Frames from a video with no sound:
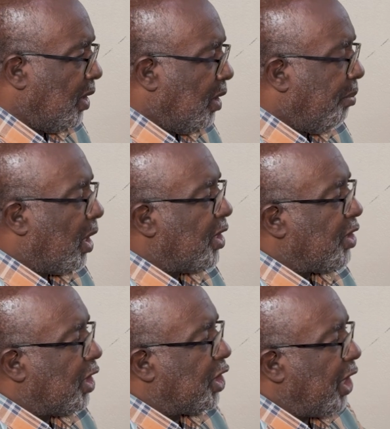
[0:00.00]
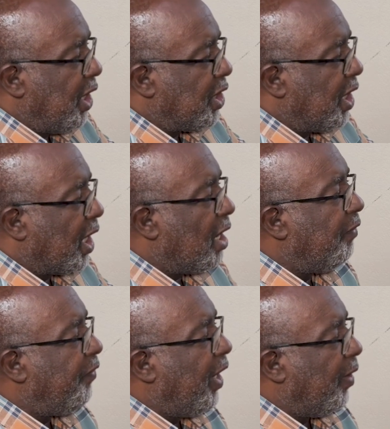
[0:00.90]
Because they're changing the
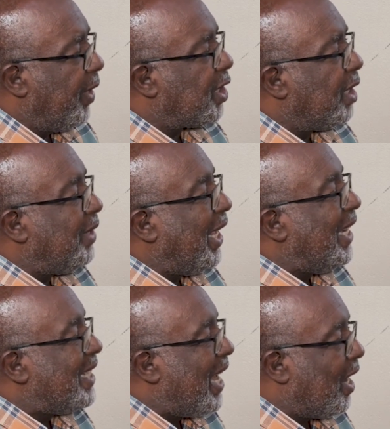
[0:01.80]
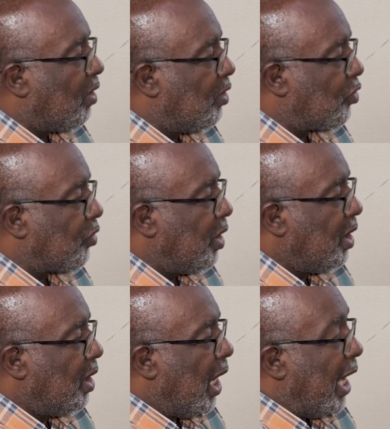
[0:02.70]
configuration of the entire country.
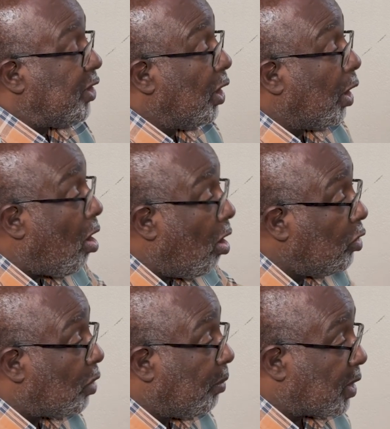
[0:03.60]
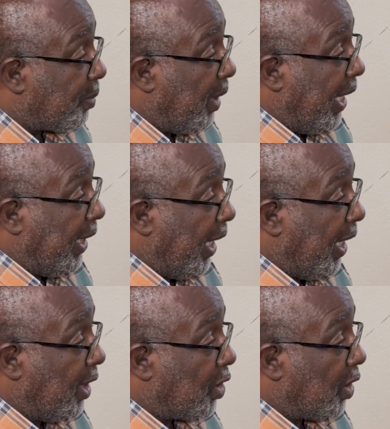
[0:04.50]
And so the country must be engaged.